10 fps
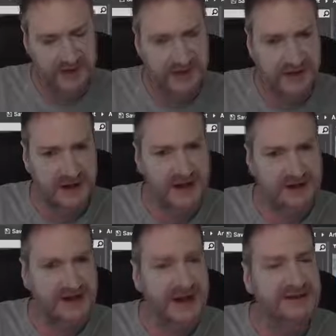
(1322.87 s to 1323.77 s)
the
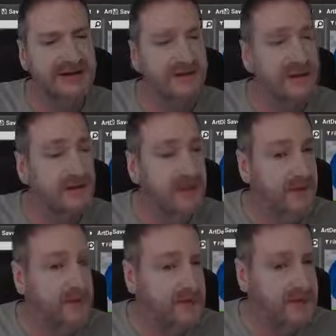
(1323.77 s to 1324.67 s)
glass stands on, to be a
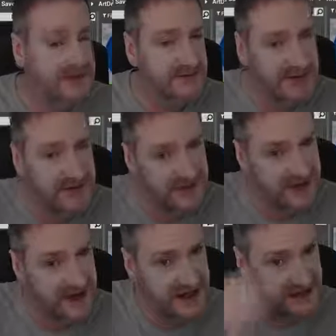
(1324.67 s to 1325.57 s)
bit more transparent
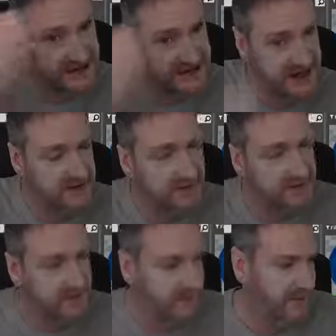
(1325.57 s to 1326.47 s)
than the actual stem.